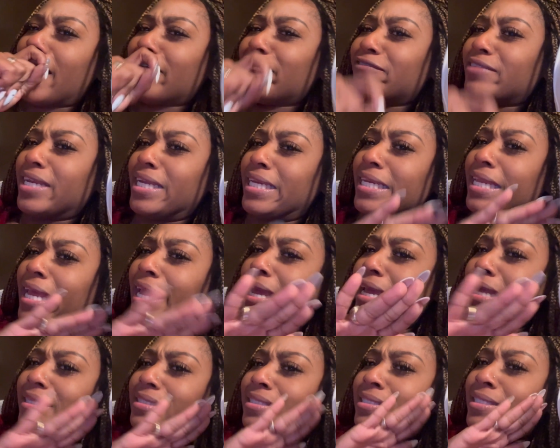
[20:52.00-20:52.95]
of the
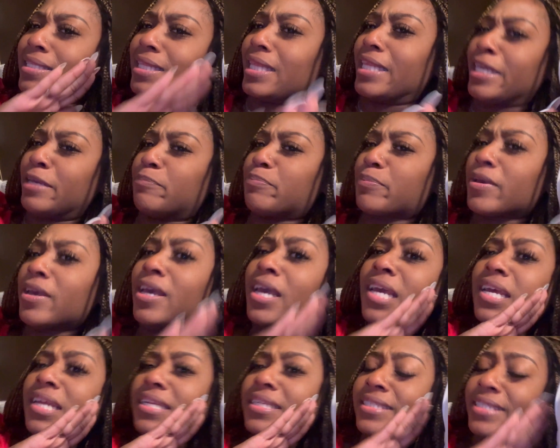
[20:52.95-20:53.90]
dead sleep,
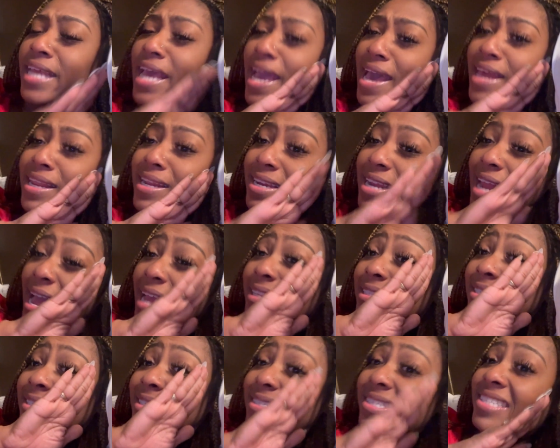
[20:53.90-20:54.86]
dead of
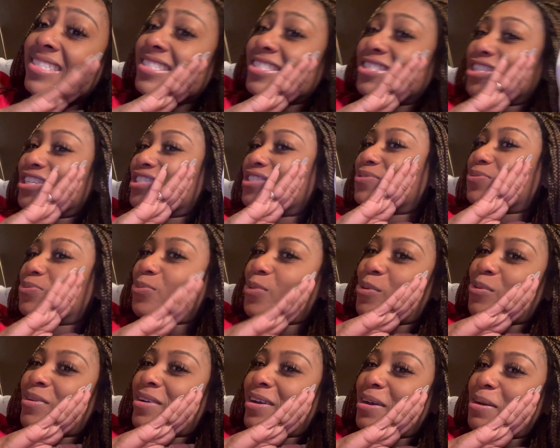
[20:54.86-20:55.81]
night. Just
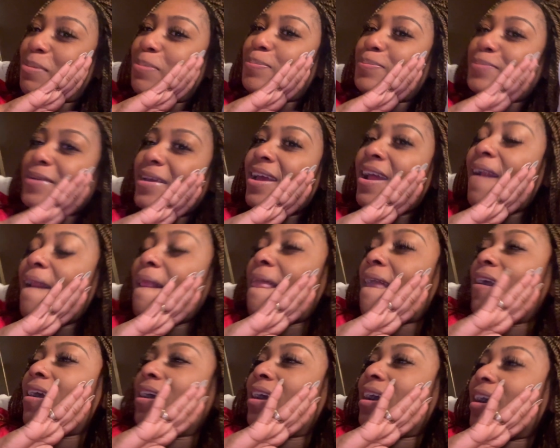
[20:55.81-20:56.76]
woke up
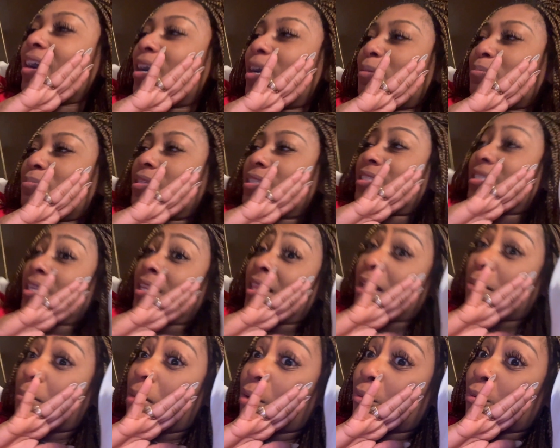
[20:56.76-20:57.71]
to see
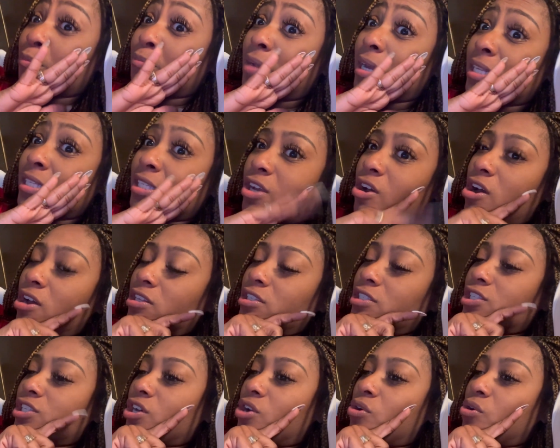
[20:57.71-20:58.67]
that my roommate is gone.
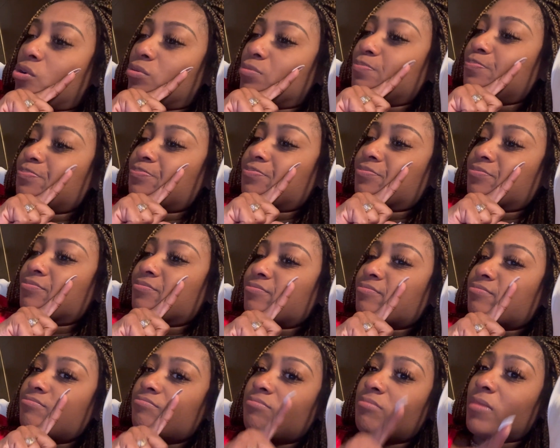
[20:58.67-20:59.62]
So
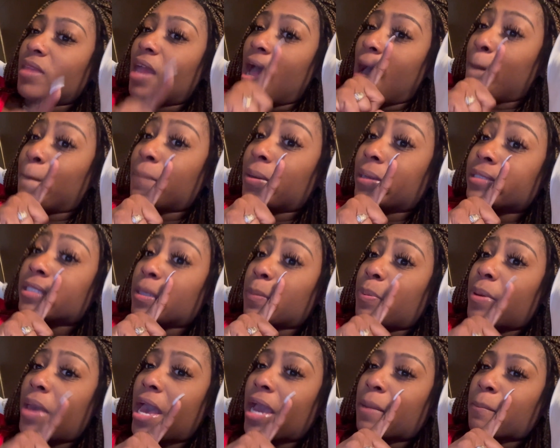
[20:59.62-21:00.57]
I'm about to
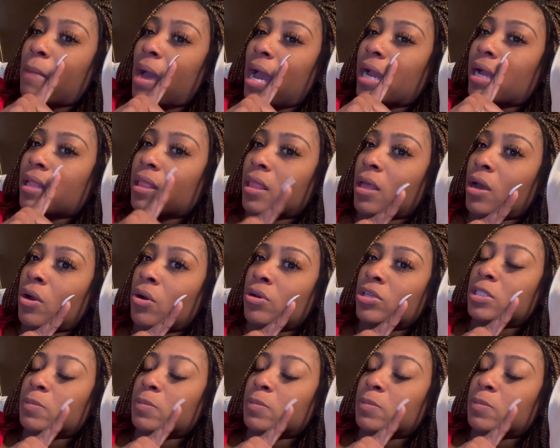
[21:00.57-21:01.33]
pack my clothes